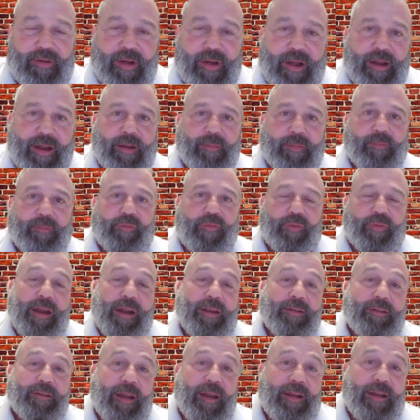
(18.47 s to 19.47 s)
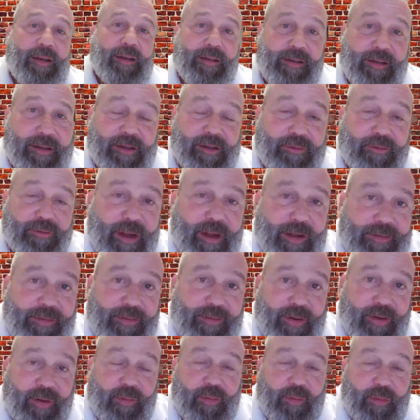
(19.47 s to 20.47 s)
I am Frank Data Di
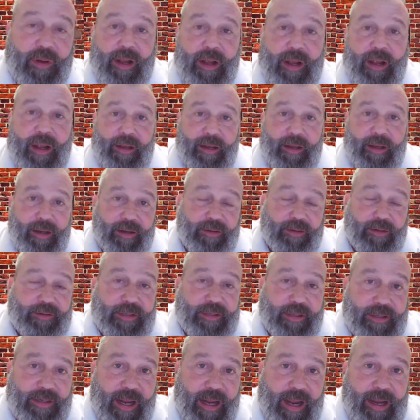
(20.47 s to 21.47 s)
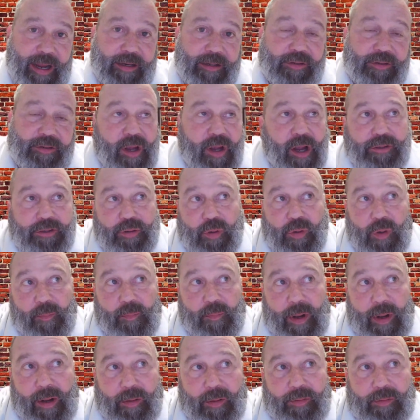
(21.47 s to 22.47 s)
Lorenzo here today to talk to you
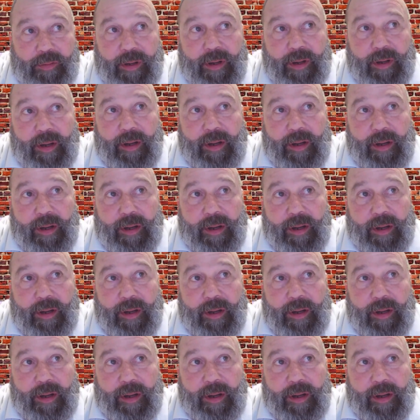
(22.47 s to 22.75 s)
about